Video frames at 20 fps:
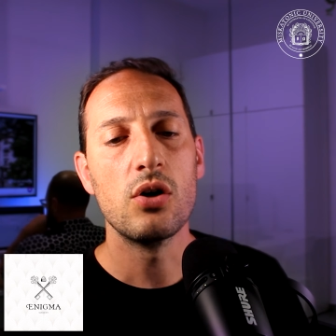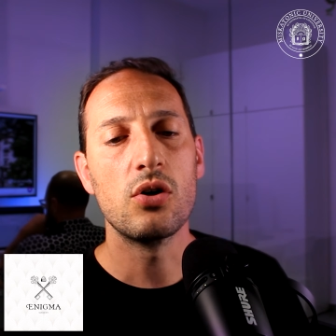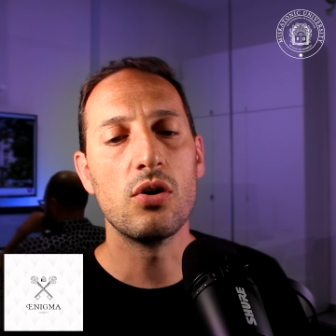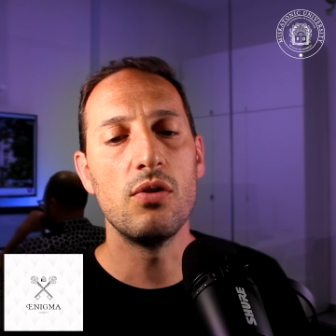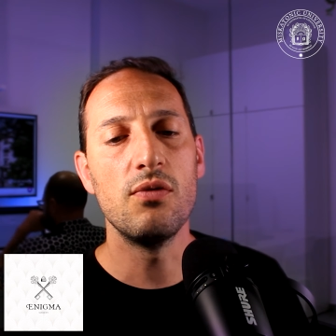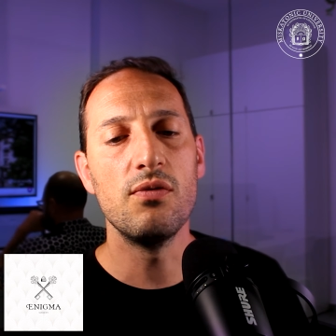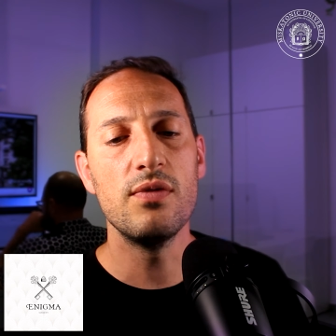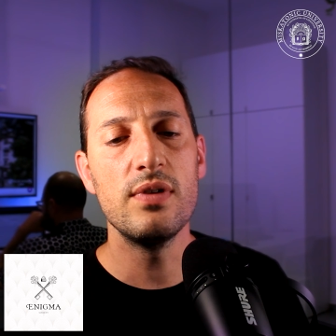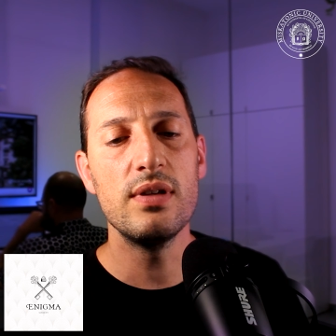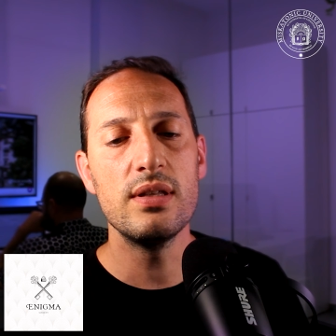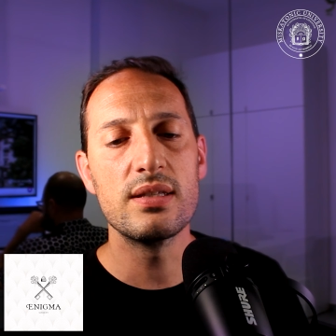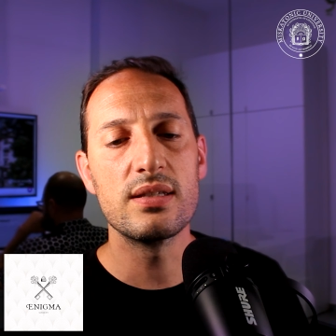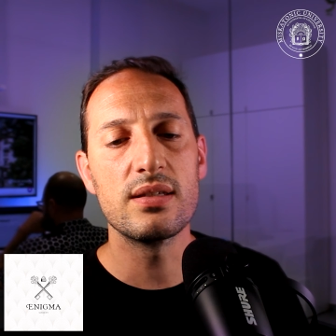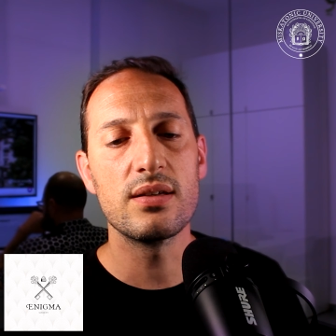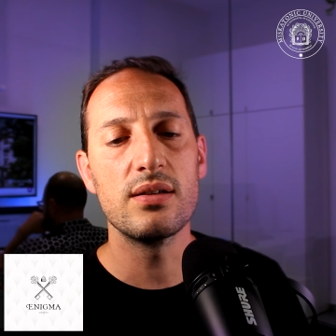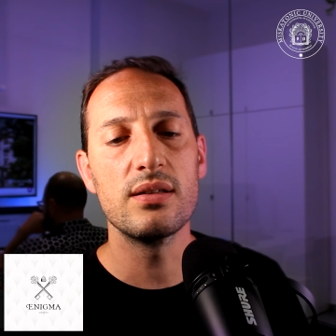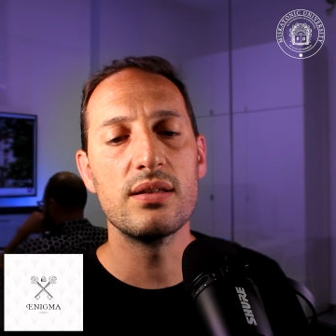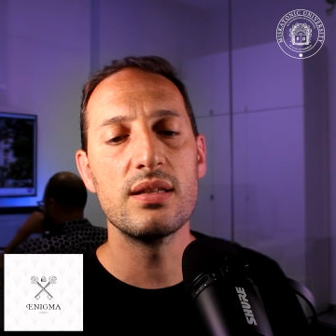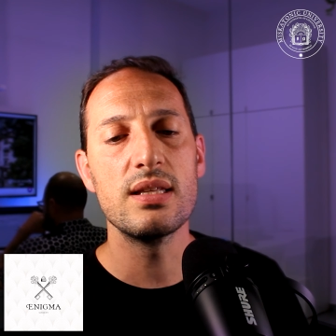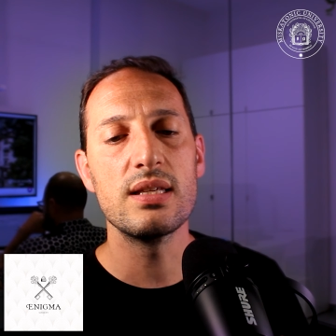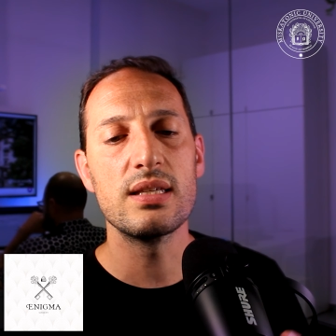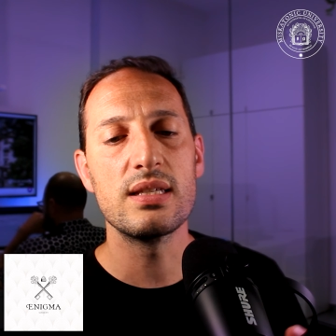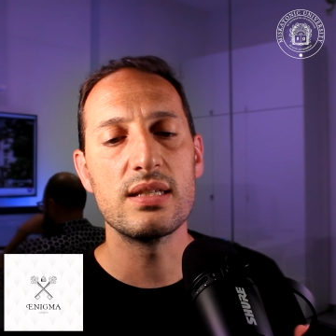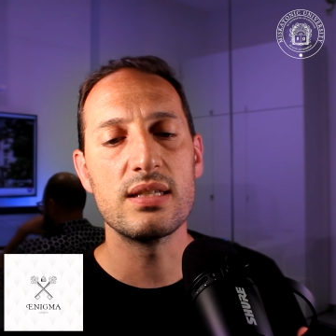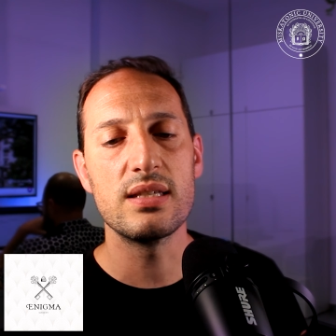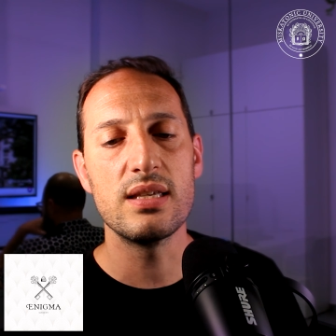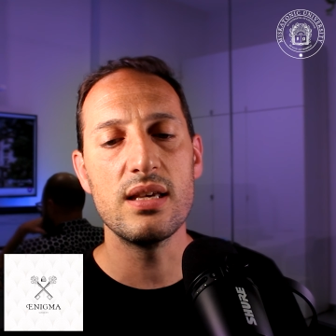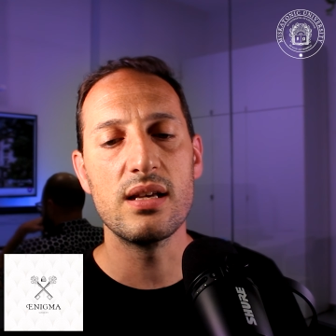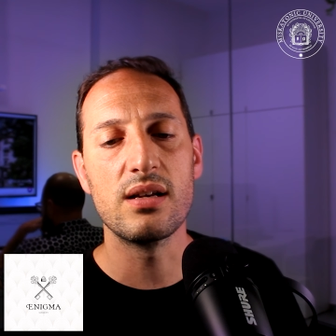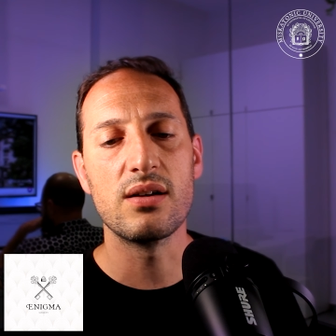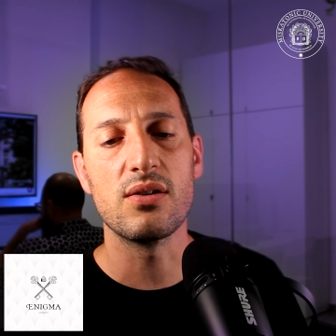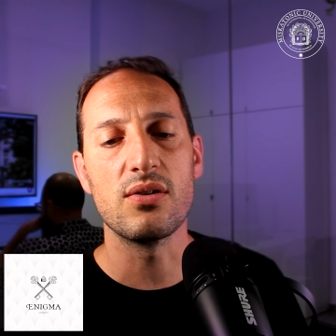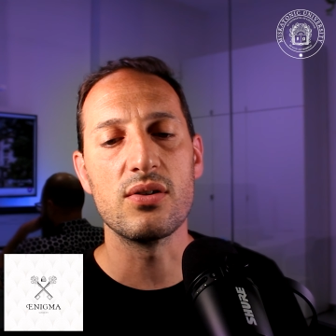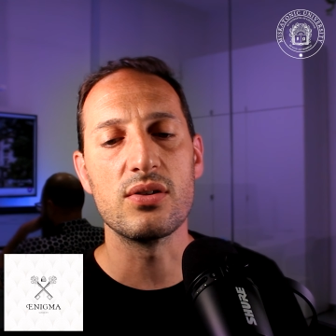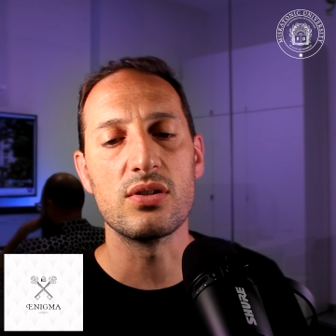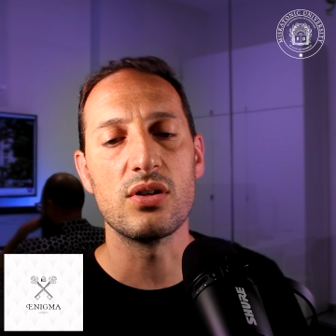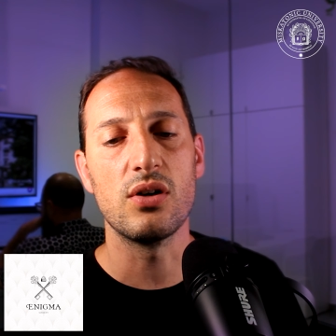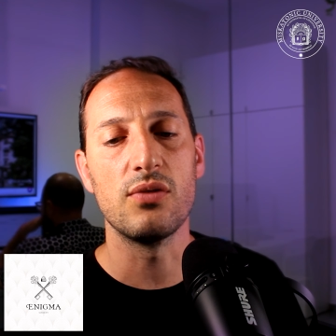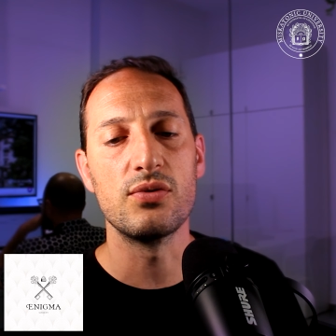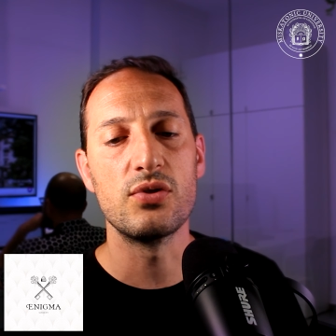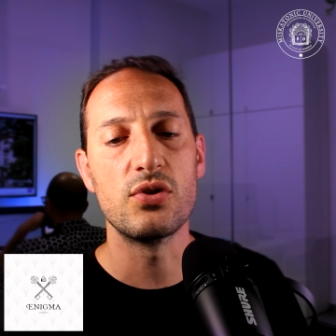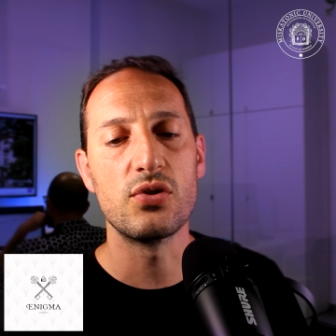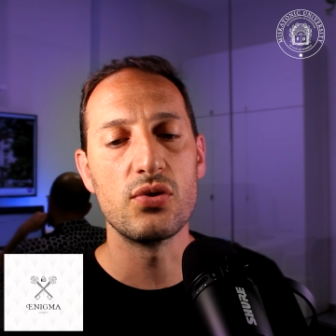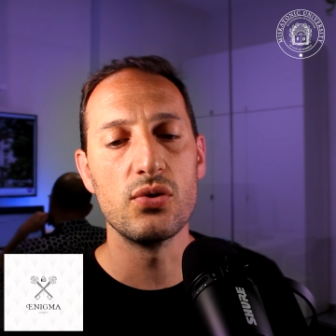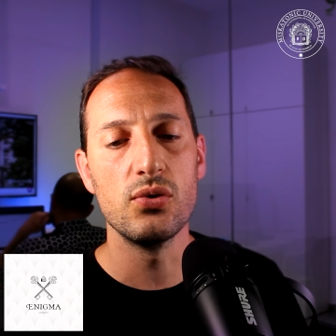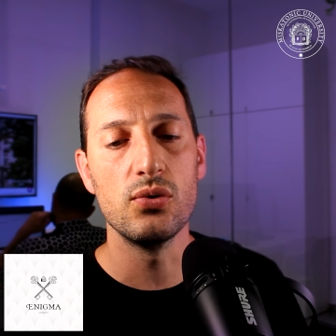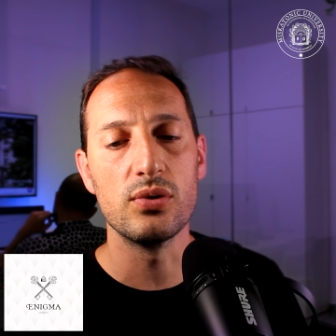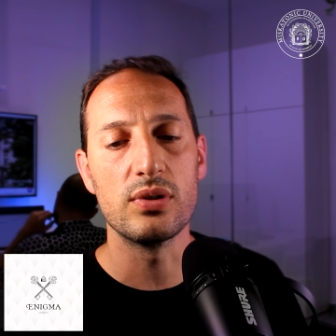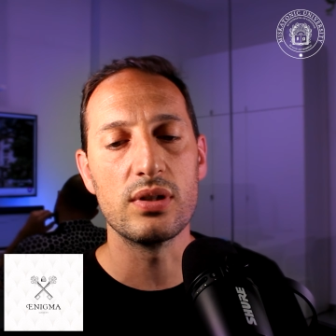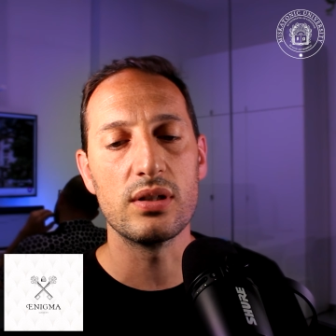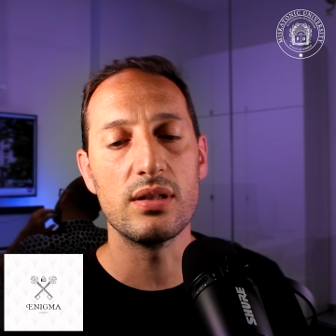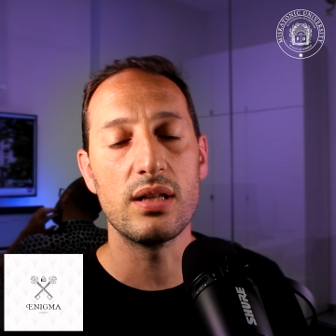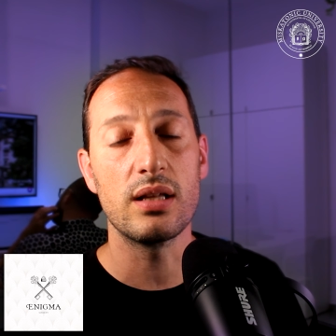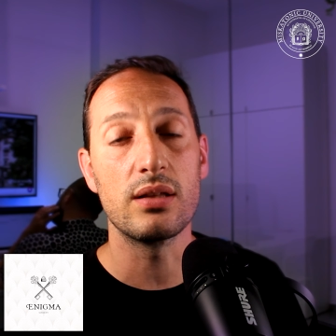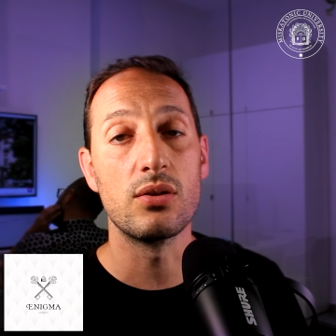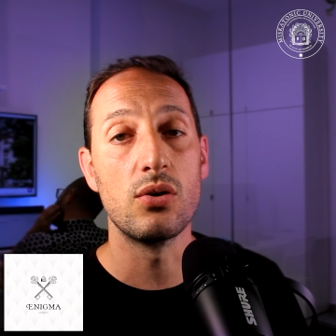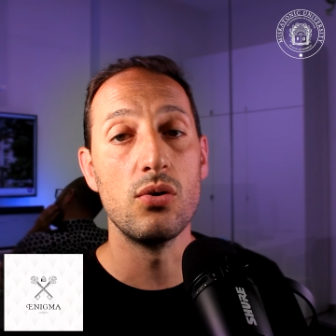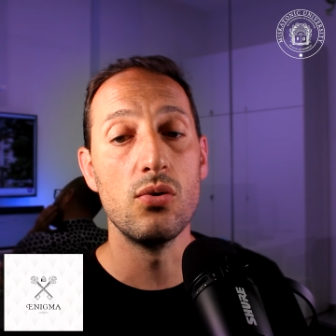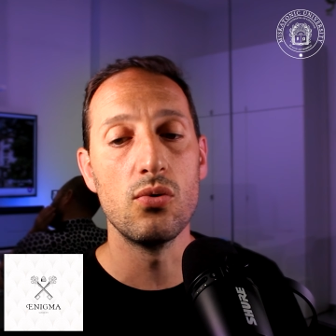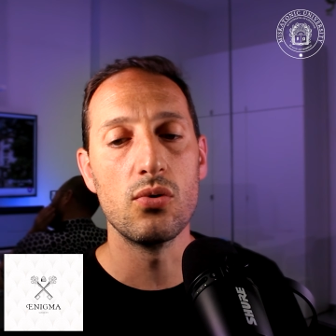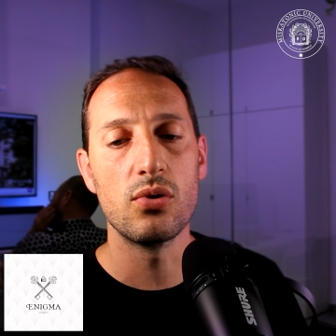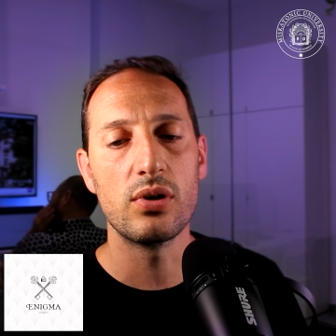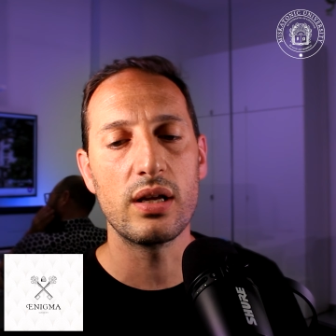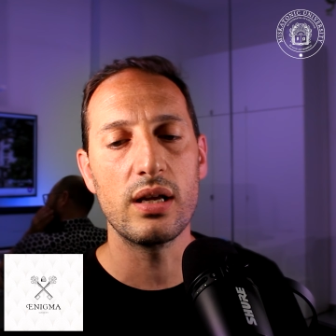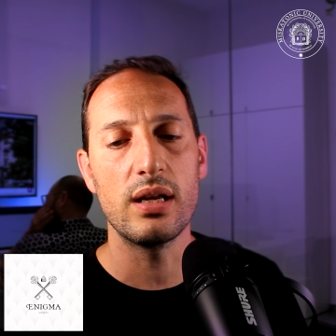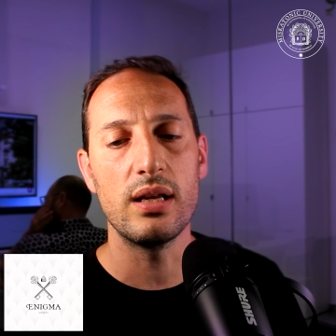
Convinced seekers of truth that lurk